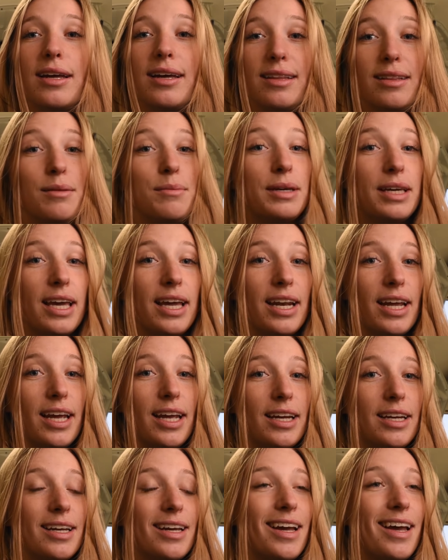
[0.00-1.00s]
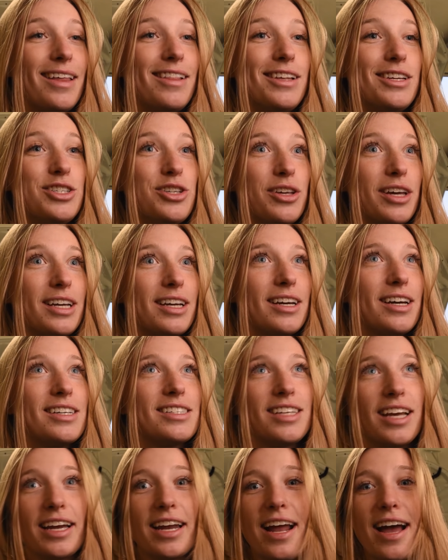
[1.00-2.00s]
in the beginning and then do like a
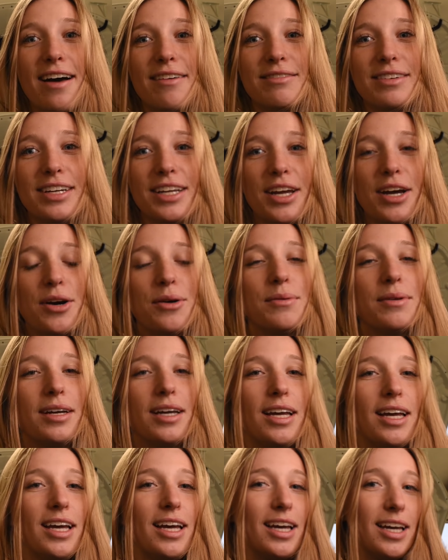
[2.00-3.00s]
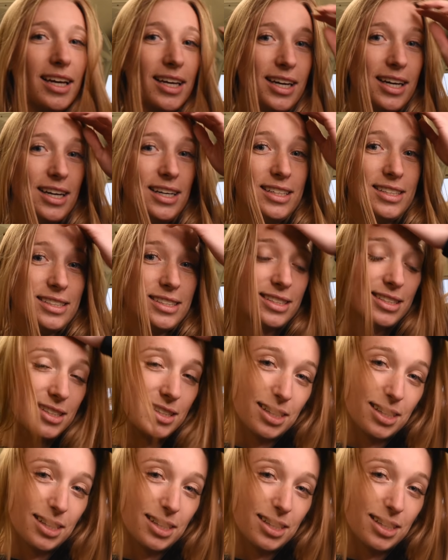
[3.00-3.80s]
second half video because